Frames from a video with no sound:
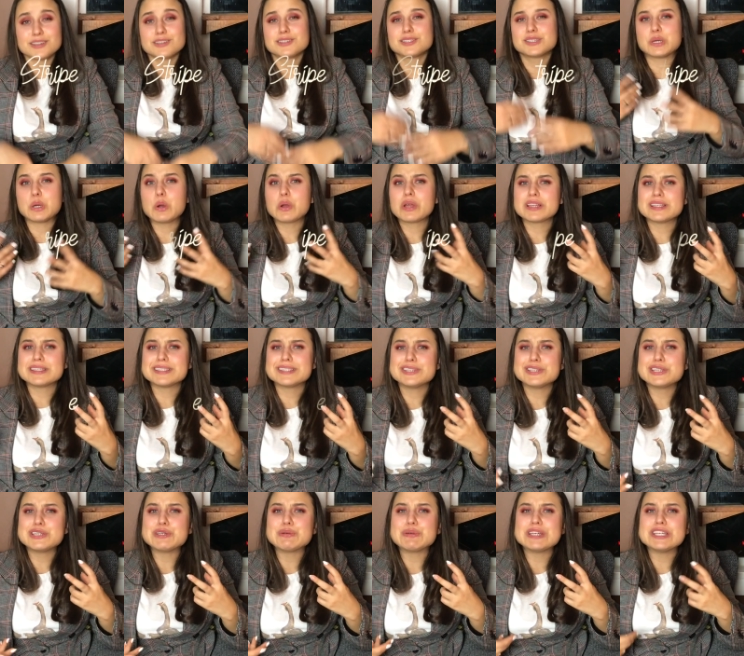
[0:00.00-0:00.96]
So
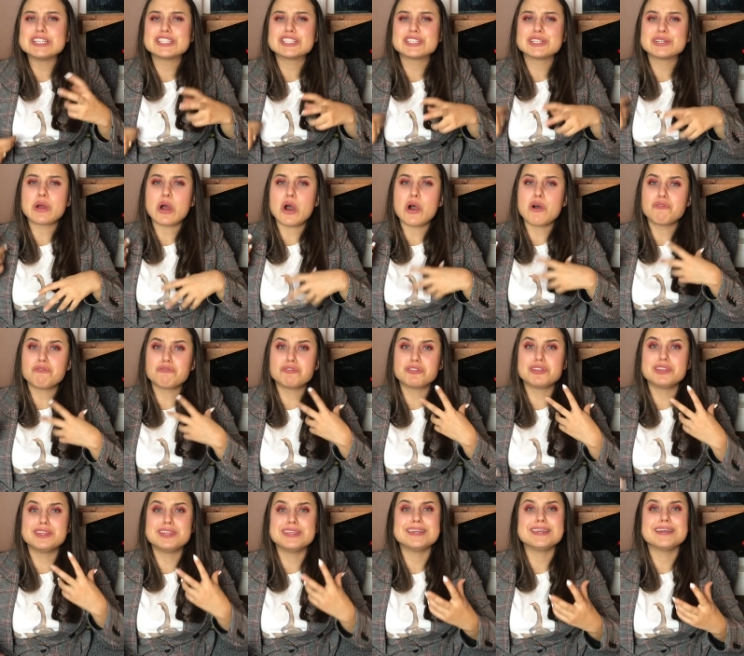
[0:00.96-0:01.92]
continuation of
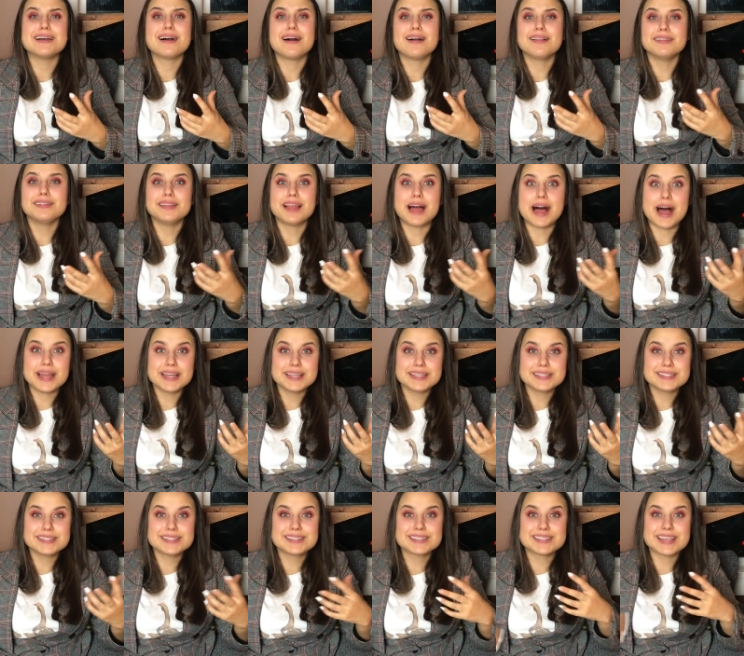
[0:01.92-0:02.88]
the
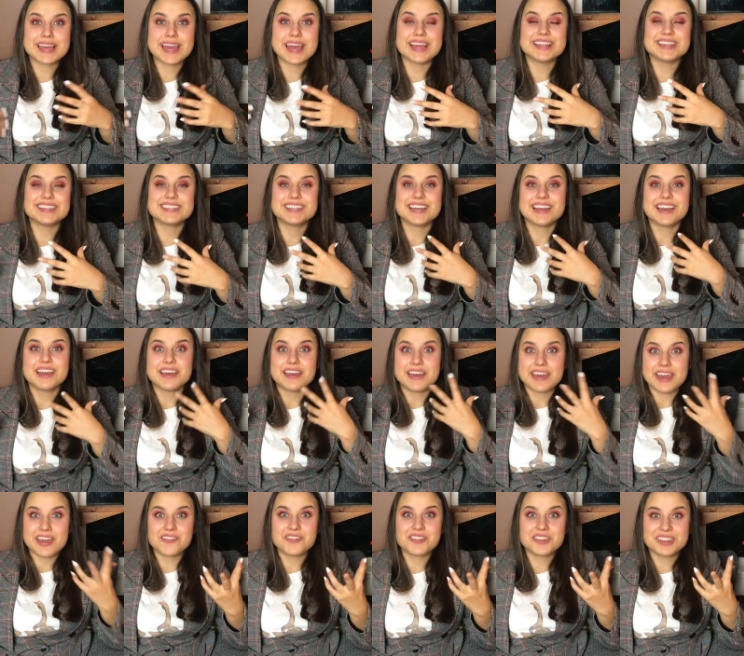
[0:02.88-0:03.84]
lines and
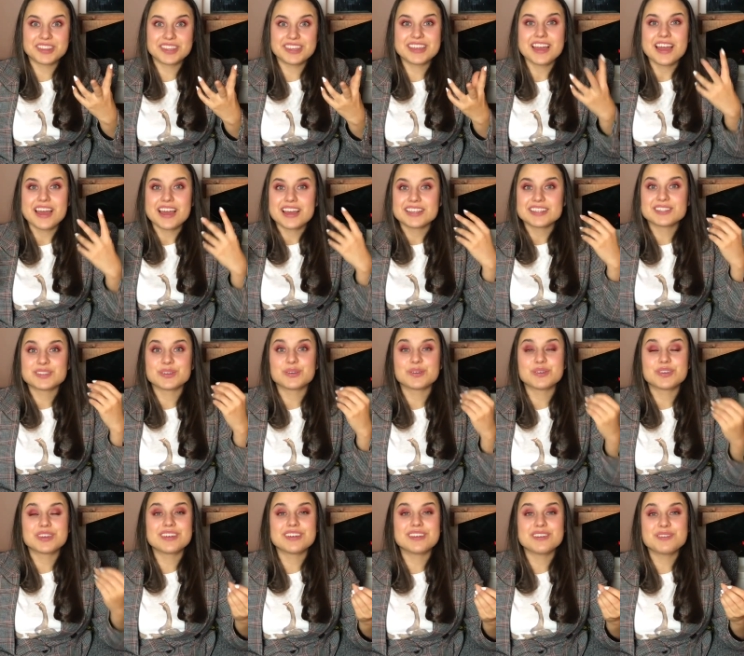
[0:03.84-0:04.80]
everything. So
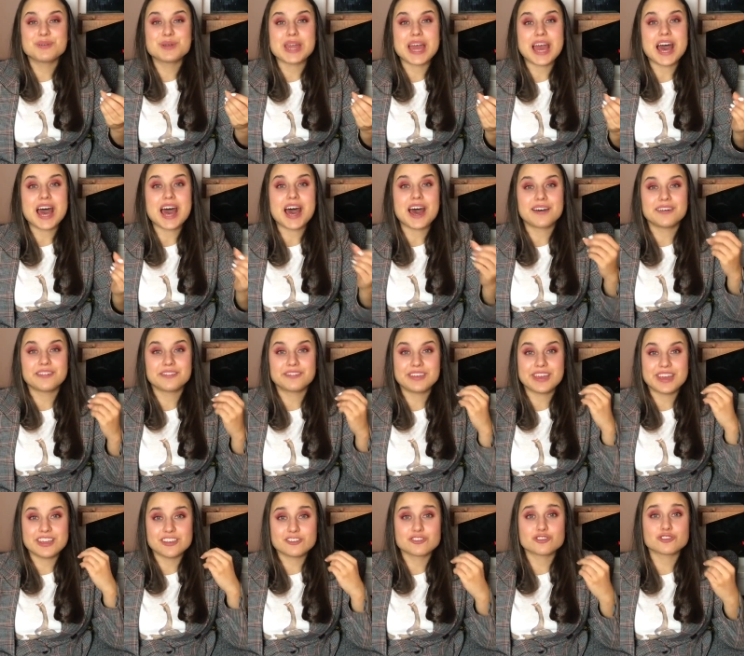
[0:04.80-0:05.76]
here we have
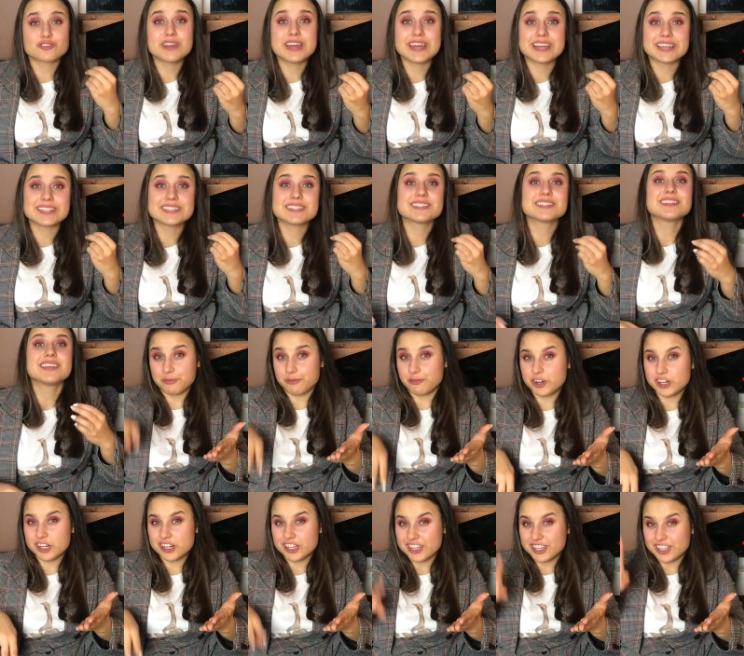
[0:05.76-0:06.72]
a dress,
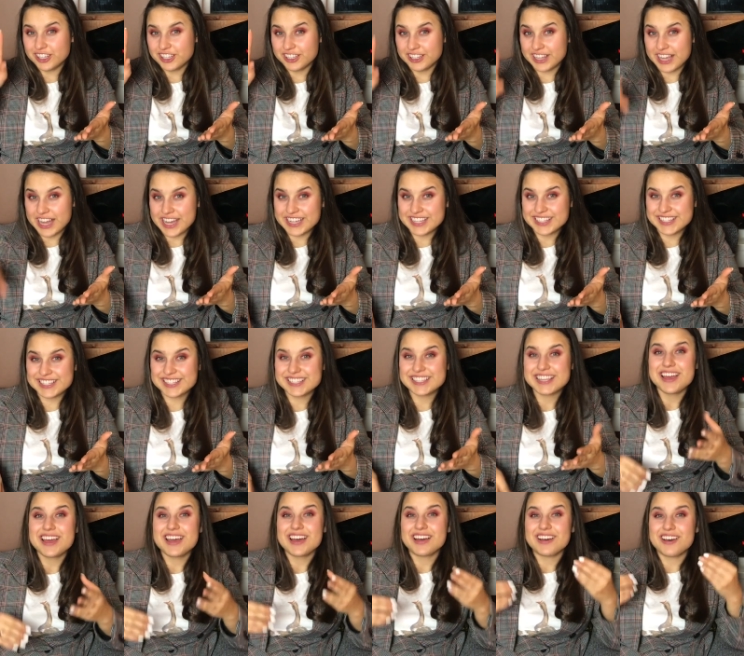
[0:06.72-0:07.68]
vertical lines.
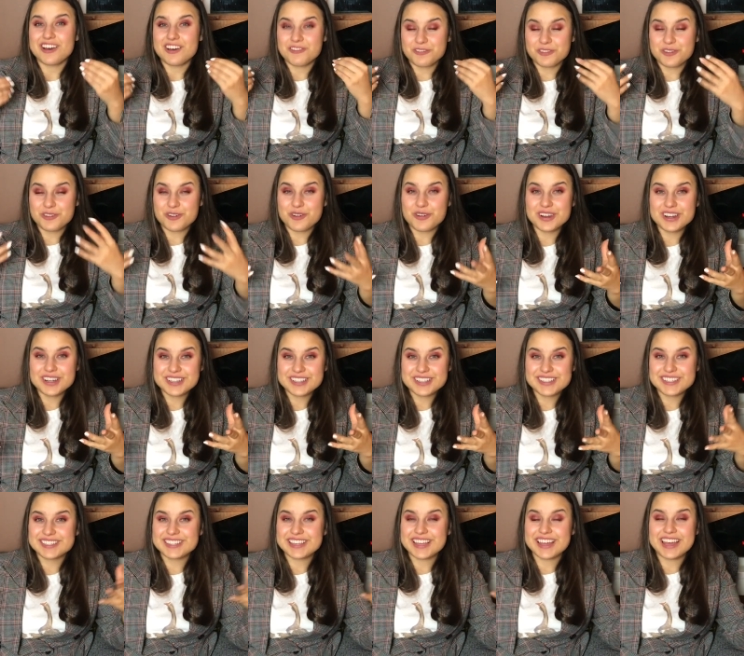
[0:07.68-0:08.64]
Of
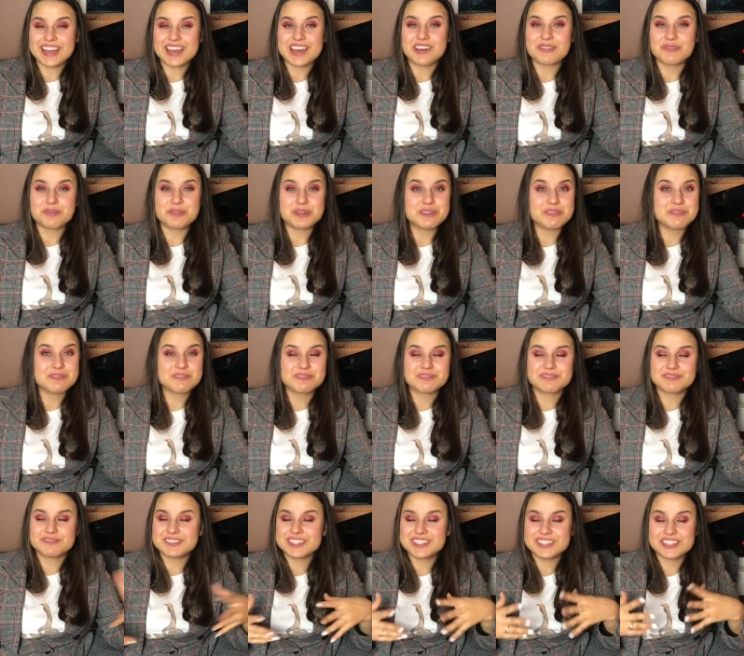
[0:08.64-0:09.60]
course,
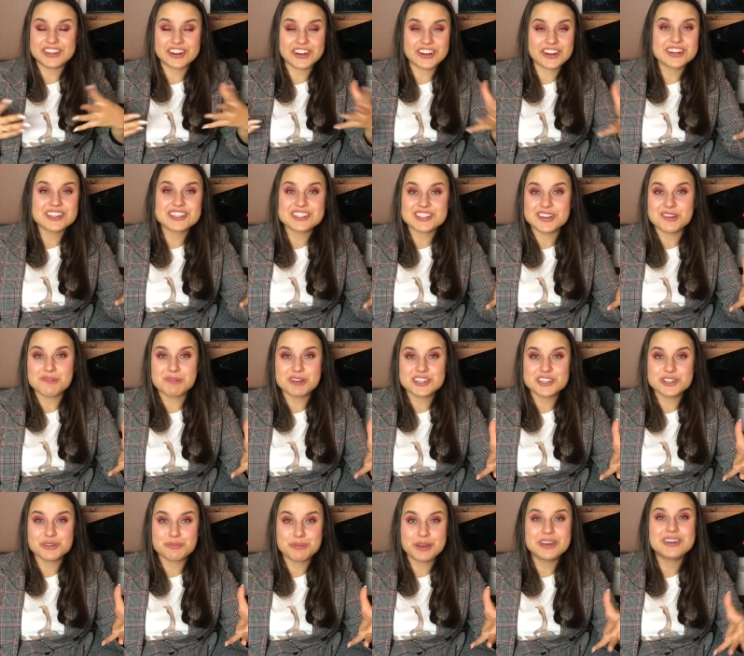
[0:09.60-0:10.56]
we've heard so
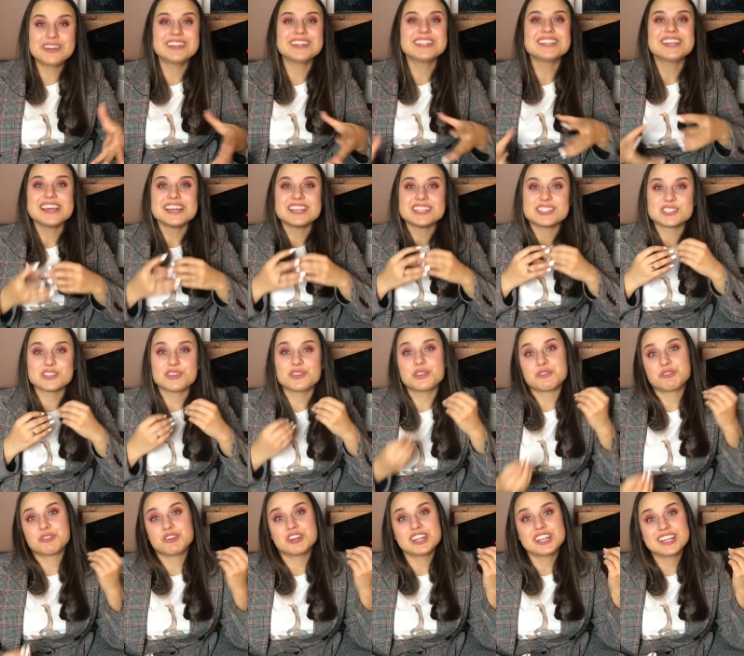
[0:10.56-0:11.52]
much about it. So
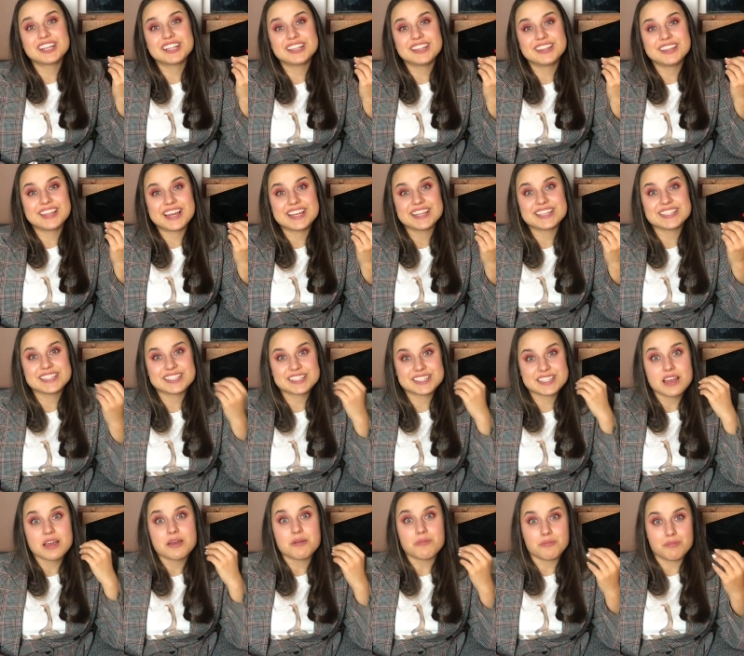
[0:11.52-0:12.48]
the vertical lines
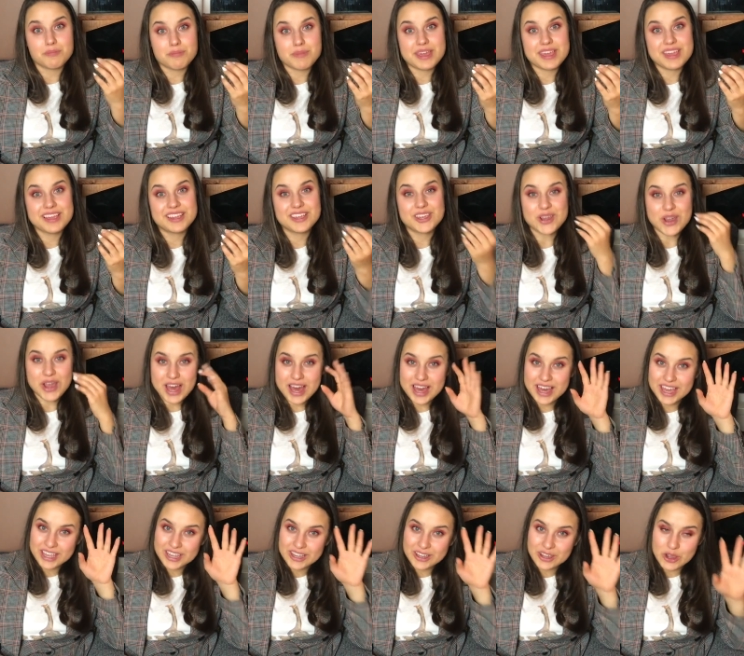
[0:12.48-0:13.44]
make your
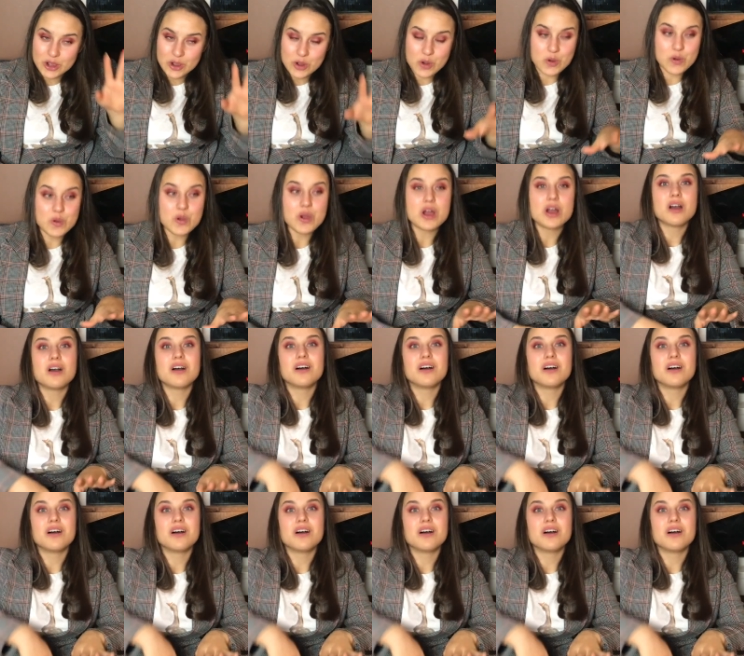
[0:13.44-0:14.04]
eye go